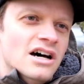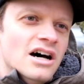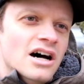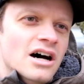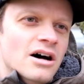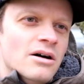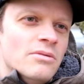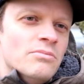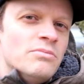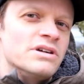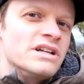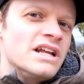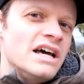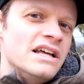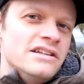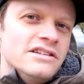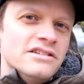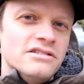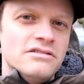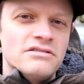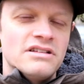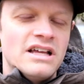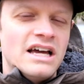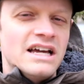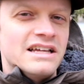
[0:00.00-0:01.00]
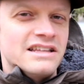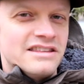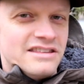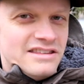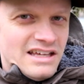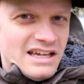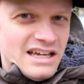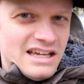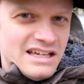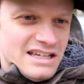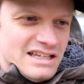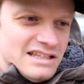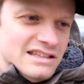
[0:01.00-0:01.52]
But I do like
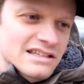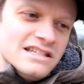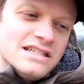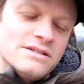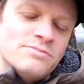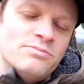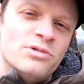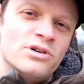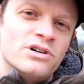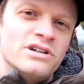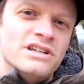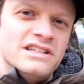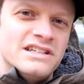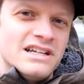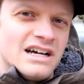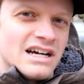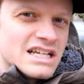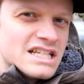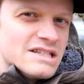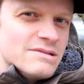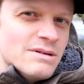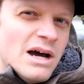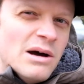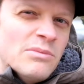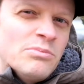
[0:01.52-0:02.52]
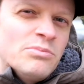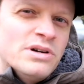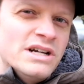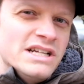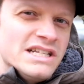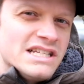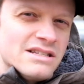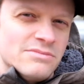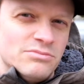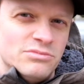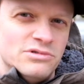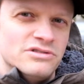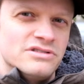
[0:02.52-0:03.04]
that in this book he talks about
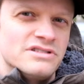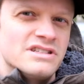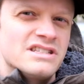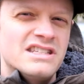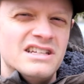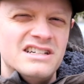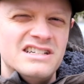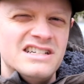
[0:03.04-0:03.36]
principles.